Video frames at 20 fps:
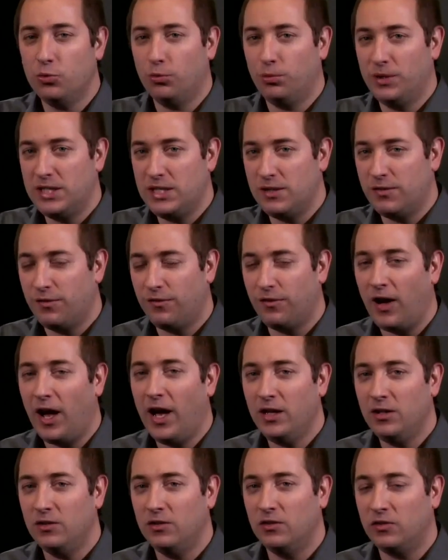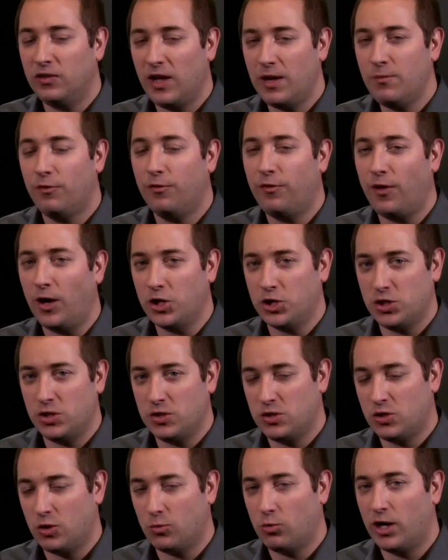you redefine the same
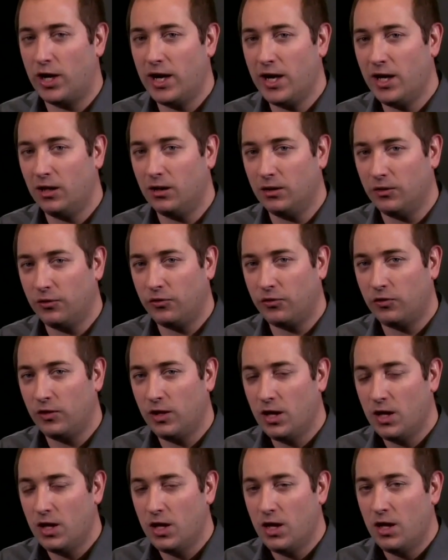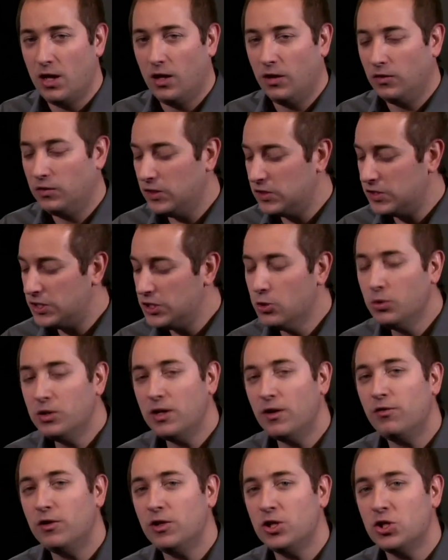function somewhere else, this new
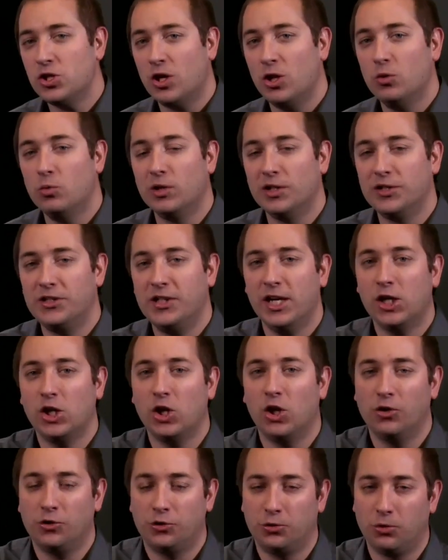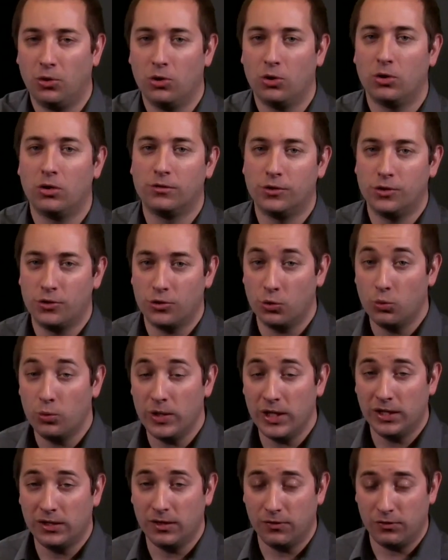definition will take control over the
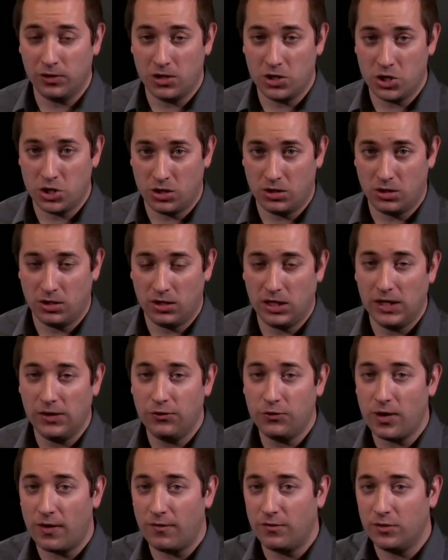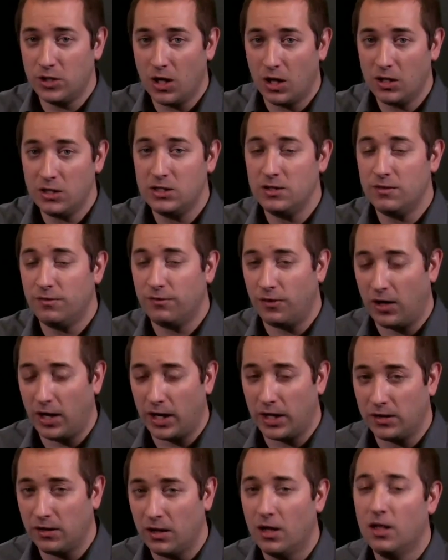weak definition. If you have not
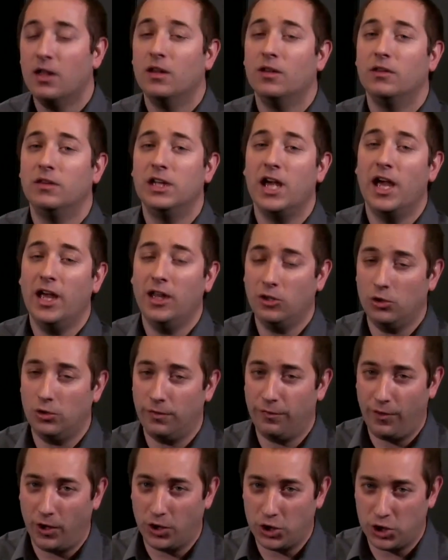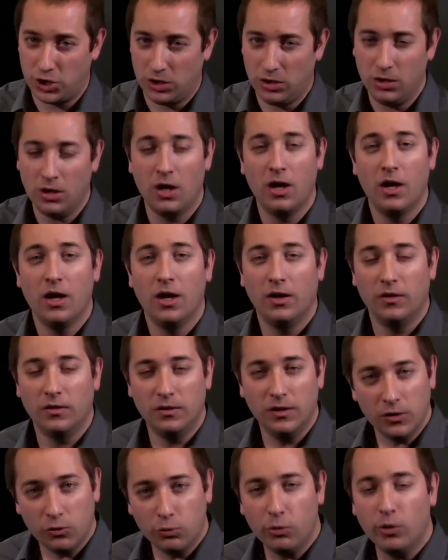defined the handler function,
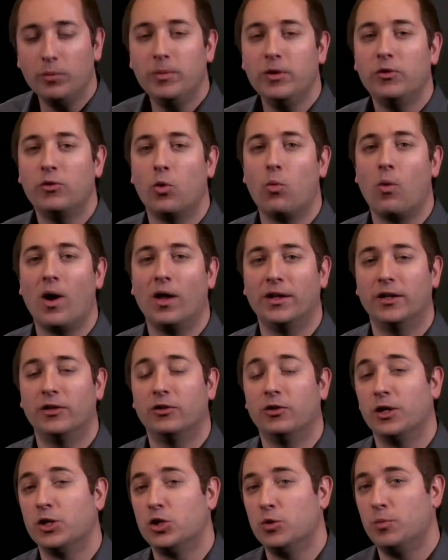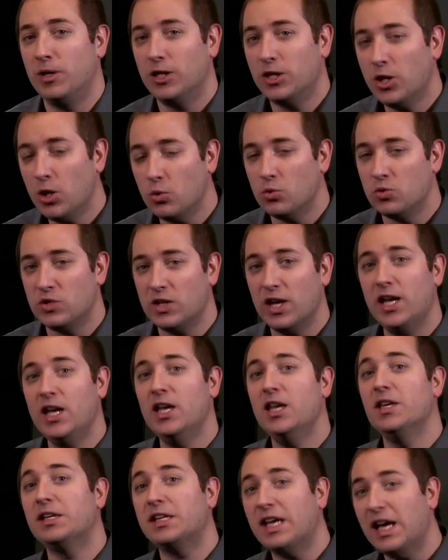this will be the one that's going to be used
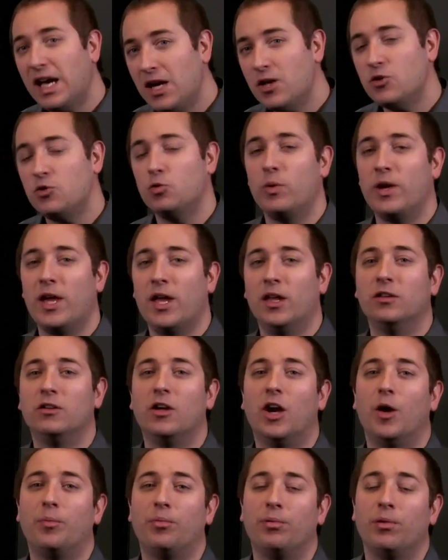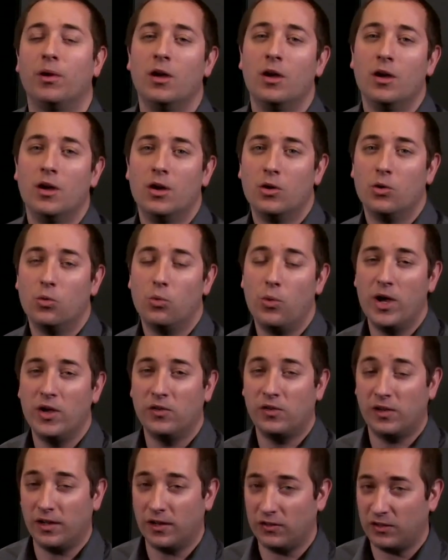in case we end up
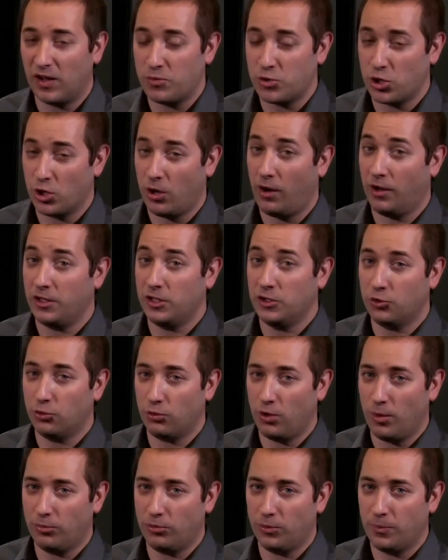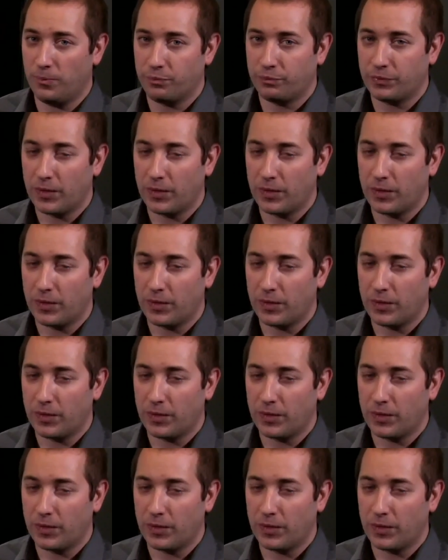with an exception or an interrupt.